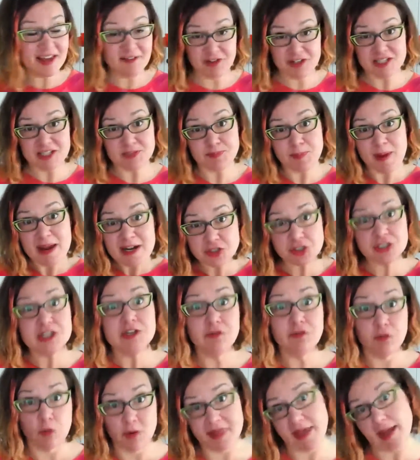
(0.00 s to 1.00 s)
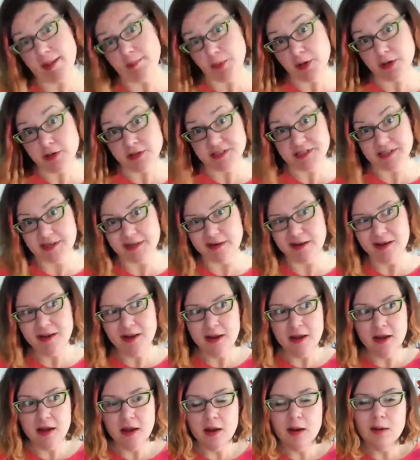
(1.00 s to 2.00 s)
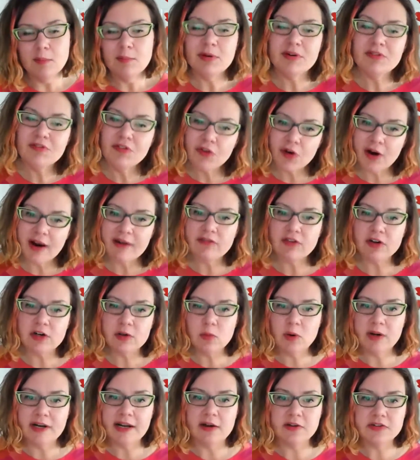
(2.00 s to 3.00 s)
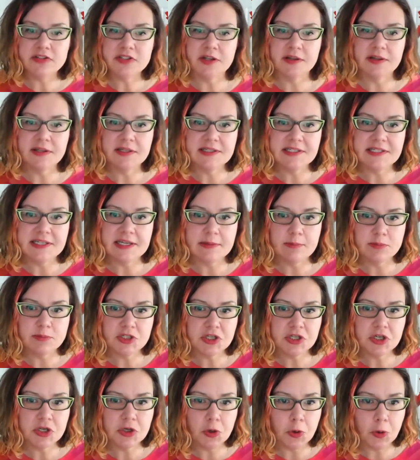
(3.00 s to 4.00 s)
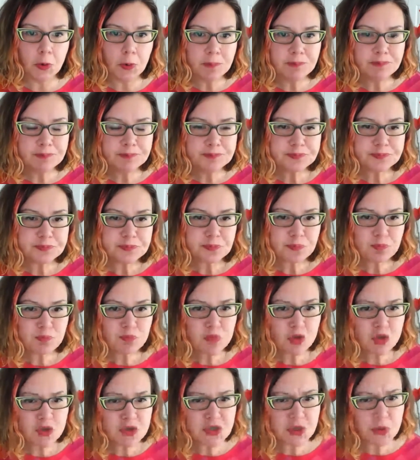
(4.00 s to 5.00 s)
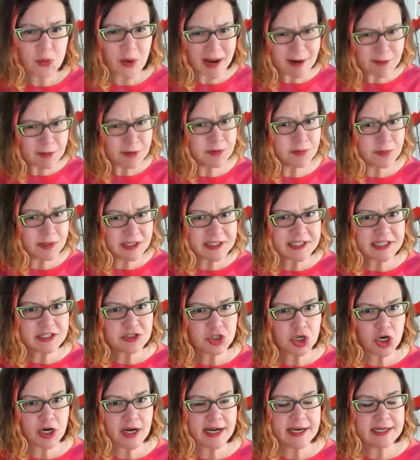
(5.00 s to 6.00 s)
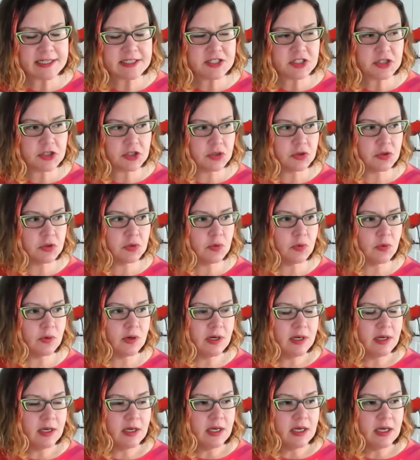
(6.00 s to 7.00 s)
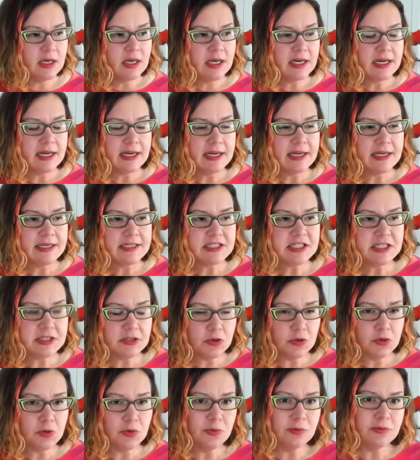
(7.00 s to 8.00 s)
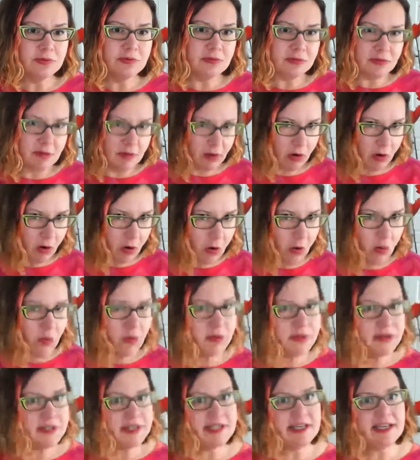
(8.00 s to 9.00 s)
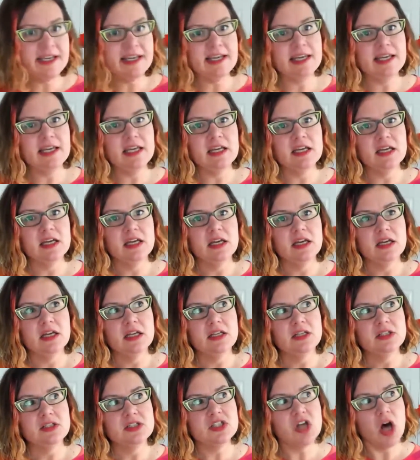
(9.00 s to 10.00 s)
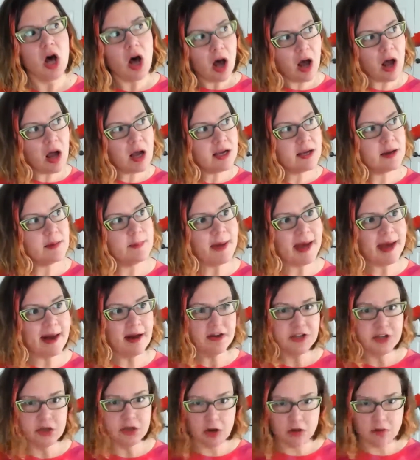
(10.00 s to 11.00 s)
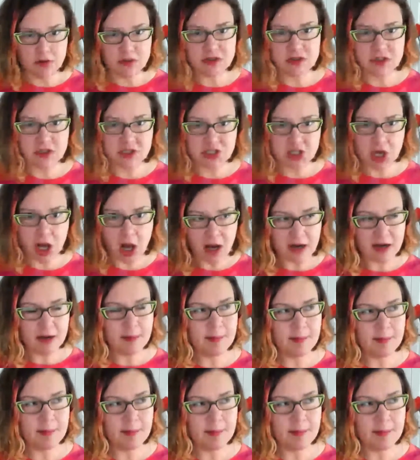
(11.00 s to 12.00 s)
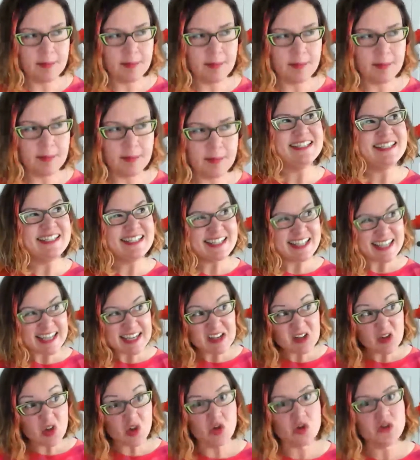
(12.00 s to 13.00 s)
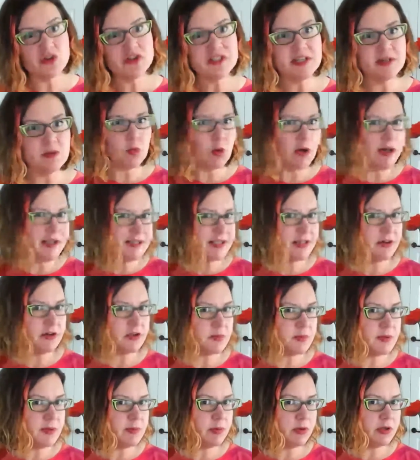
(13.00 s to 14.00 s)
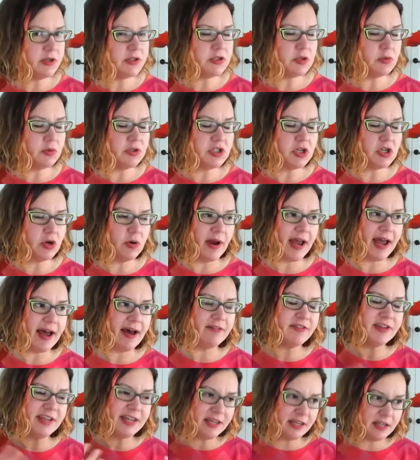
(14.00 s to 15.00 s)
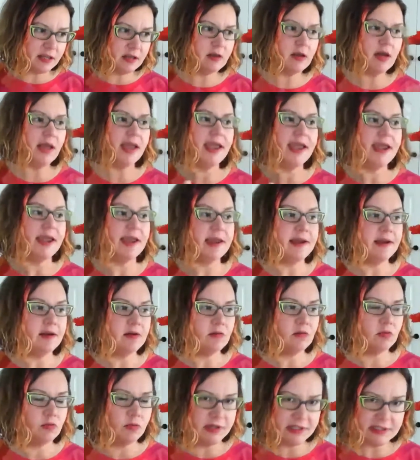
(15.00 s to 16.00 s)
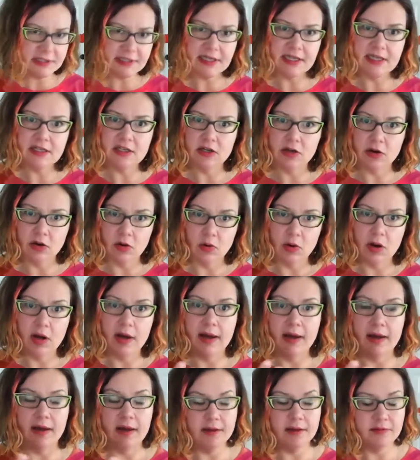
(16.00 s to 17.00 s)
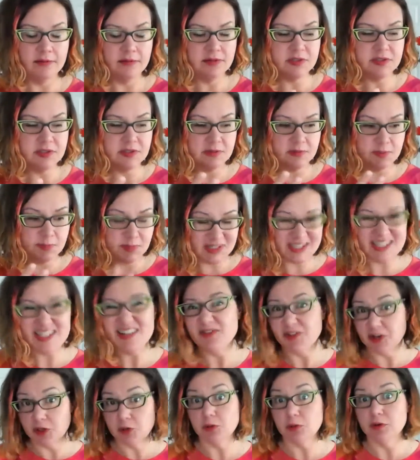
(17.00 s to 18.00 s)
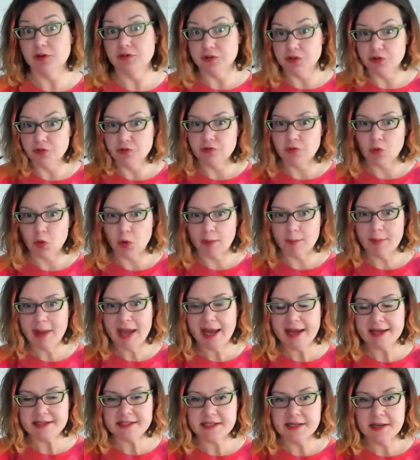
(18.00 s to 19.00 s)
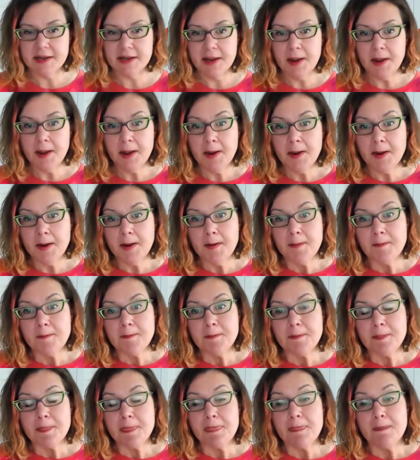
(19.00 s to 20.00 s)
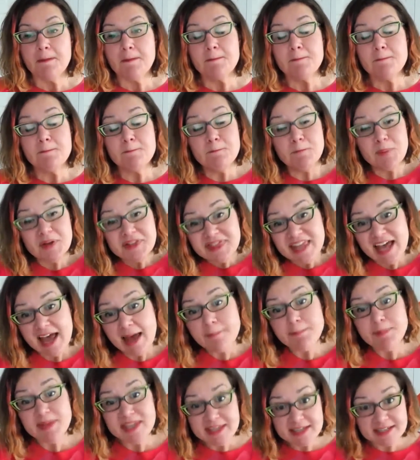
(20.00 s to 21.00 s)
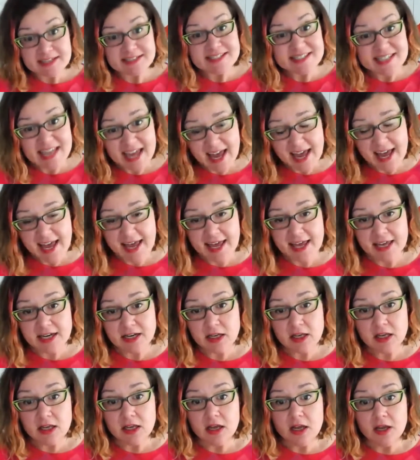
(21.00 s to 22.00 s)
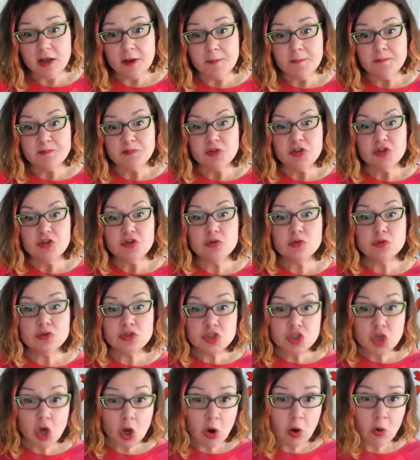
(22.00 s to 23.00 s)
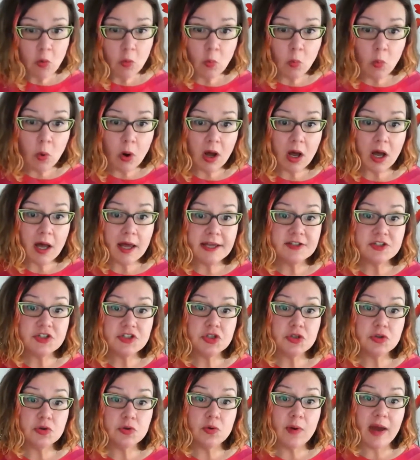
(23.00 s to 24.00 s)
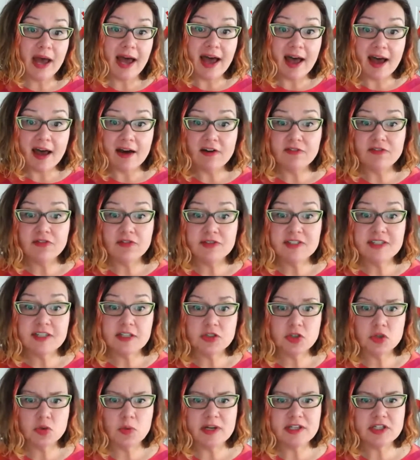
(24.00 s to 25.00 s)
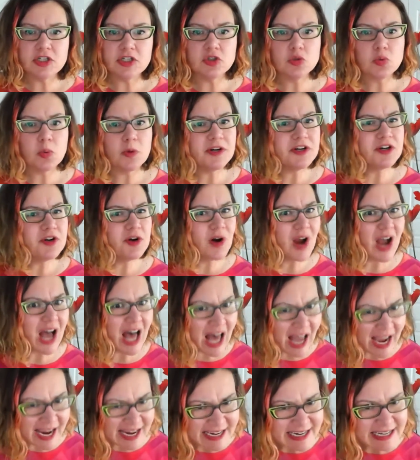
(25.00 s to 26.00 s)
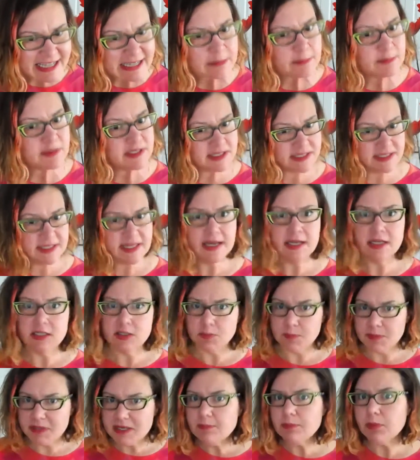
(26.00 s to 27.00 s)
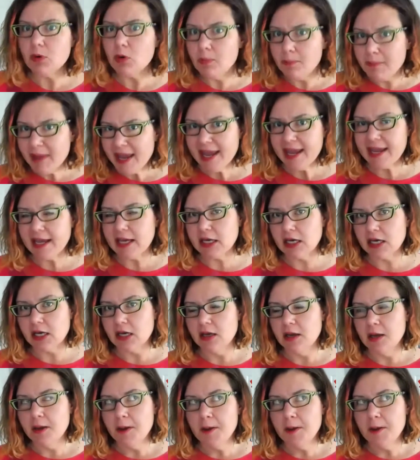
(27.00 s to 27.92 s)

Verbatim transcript: especially for that person, but for everyone else on the team too. So I would really try to to only talk about, you know, talk about skills what skills people do and don't have in a really, you know, specific review format. But that being said, you don't want to have situations where you're hiding mistakes people make.